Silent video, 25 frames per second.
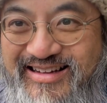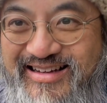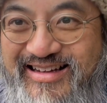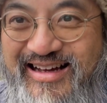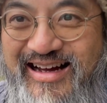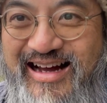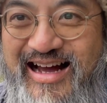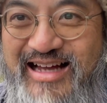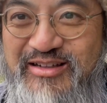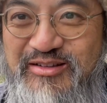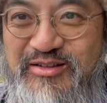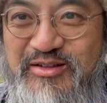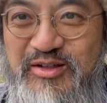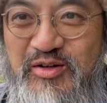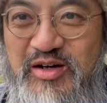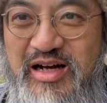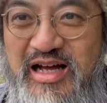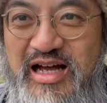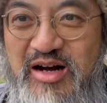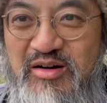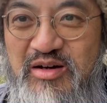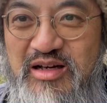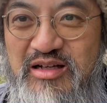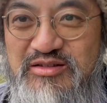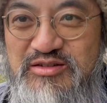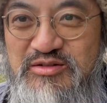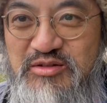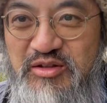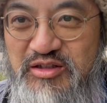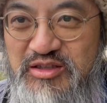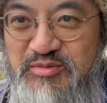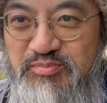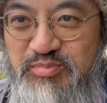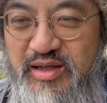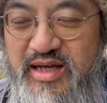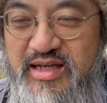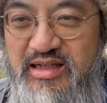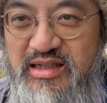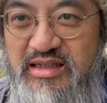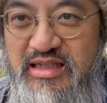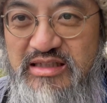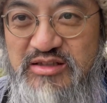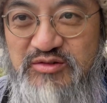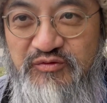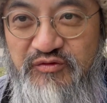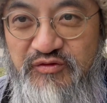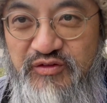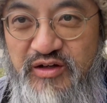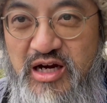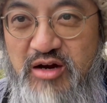I don't know how else to explain it. It's
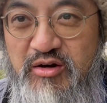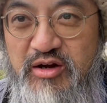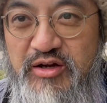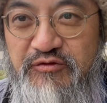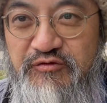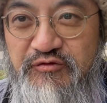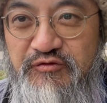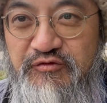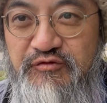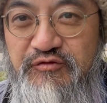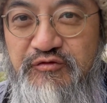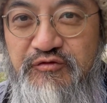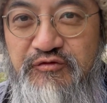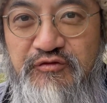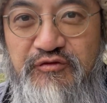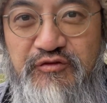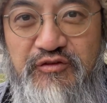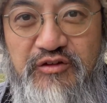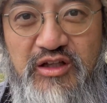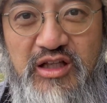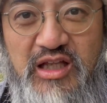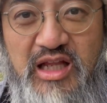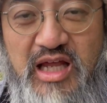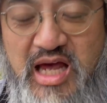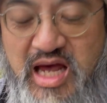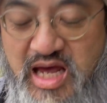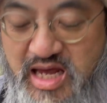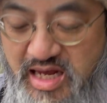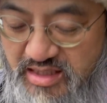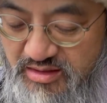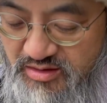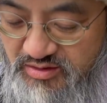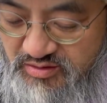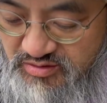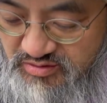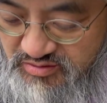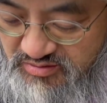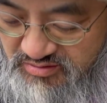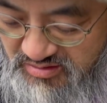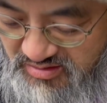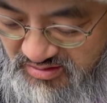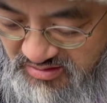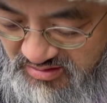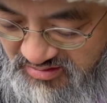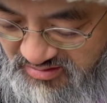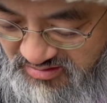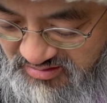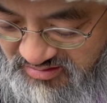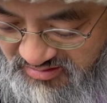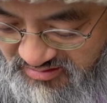very flat.
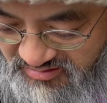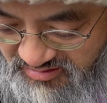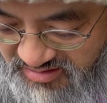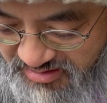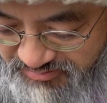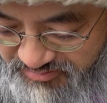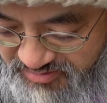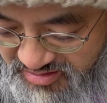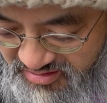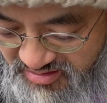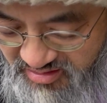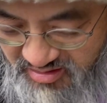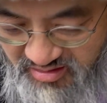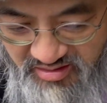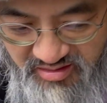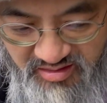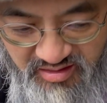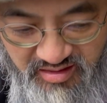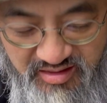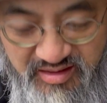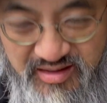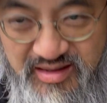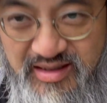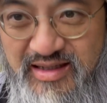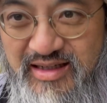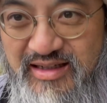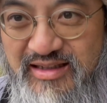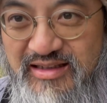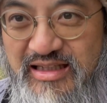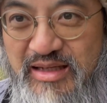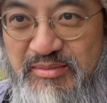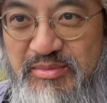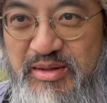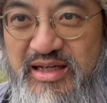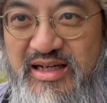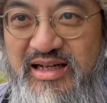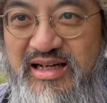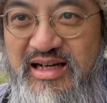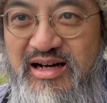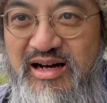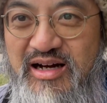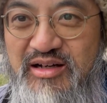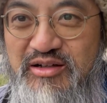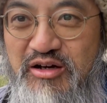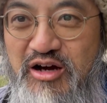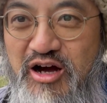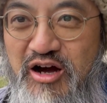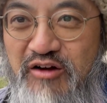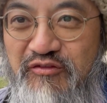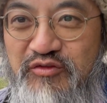Let me
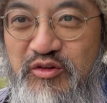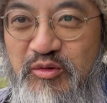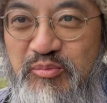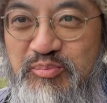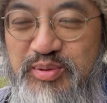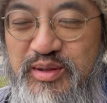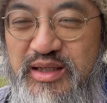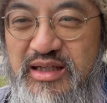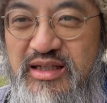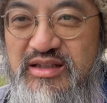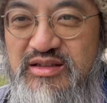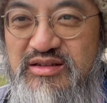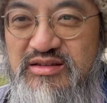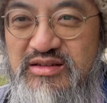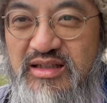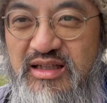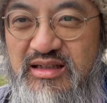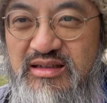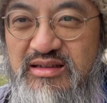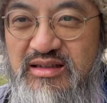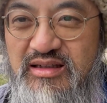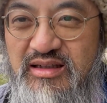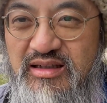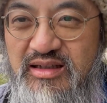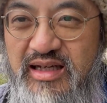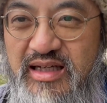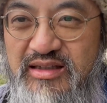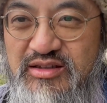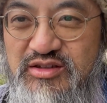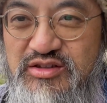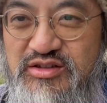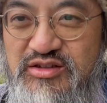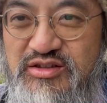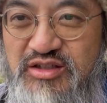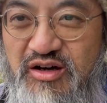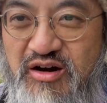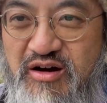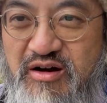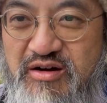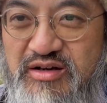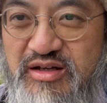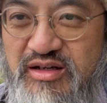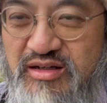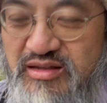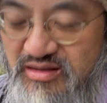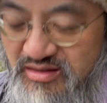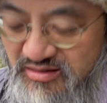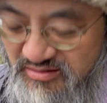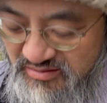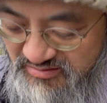cut off a piece and get started.